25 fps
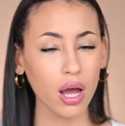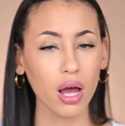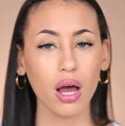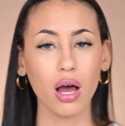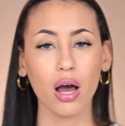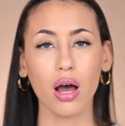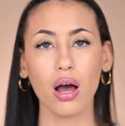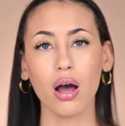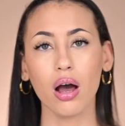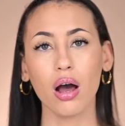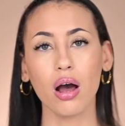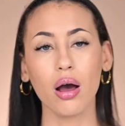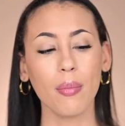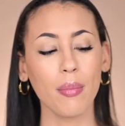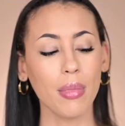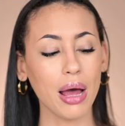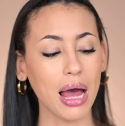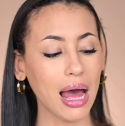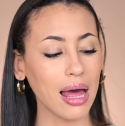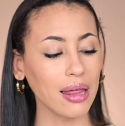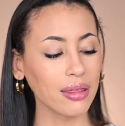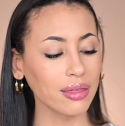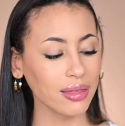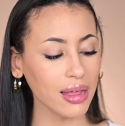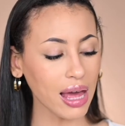
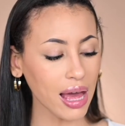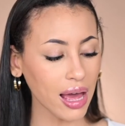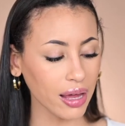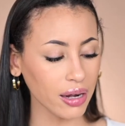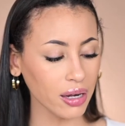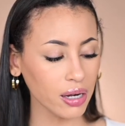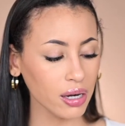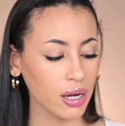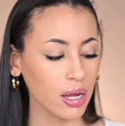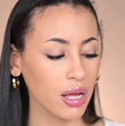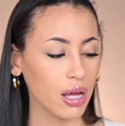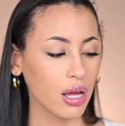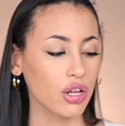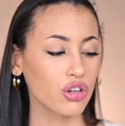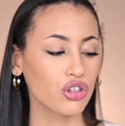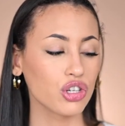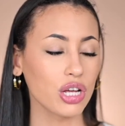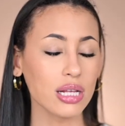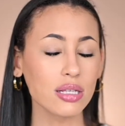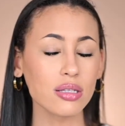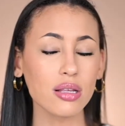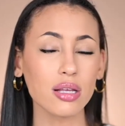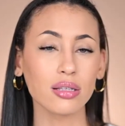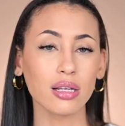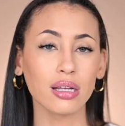and then
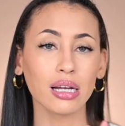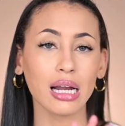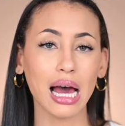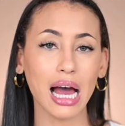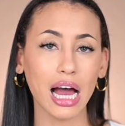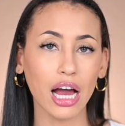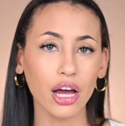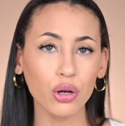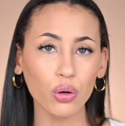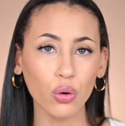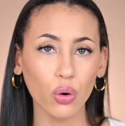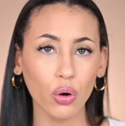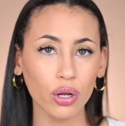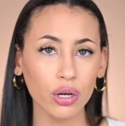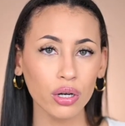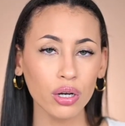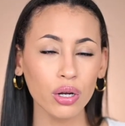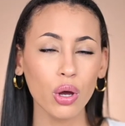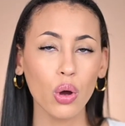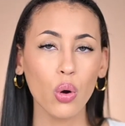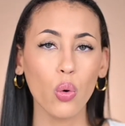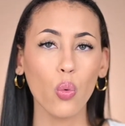just as an add-on,